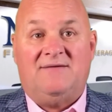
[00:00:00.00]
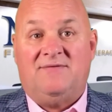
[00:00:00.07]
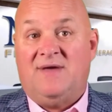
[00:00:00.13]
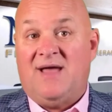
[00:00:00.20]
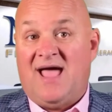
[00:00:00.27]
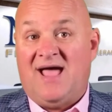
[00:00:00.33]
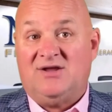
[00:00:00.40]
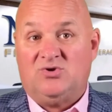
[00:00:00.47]
for
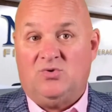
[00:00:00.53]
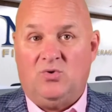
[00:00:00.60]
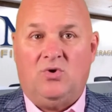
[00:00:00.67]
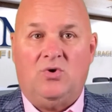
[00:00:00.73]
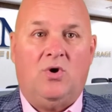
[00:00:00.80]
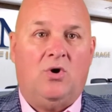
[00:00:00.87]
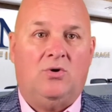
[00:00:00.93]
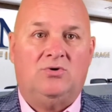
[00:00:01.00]
actual
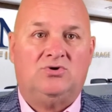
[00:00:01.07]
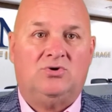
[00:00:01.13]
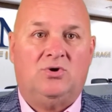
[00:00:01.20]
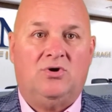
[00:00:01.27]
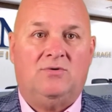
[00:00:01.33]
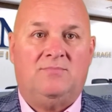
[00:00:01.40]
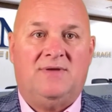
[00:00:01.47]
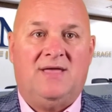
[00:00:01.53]

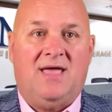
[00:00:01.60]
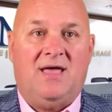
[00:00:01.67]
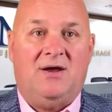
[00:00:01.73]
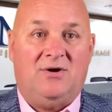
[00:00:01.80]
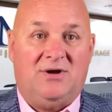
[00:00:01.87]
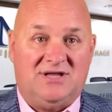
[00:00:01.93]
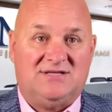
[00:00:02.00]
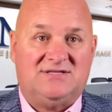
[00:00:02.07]
long-term
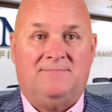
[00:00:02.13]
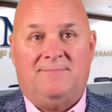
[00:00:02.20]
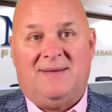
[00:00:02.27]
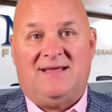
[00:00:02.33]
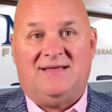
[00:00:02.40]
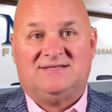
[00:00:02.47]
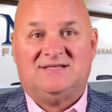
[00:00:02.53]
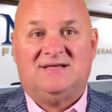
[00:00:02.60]
care
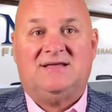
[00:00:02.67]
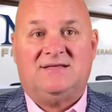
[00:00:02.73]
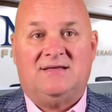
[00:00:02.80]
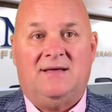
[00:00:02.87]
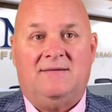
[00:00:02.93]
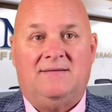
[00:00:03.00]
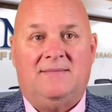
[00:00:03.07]
expenses,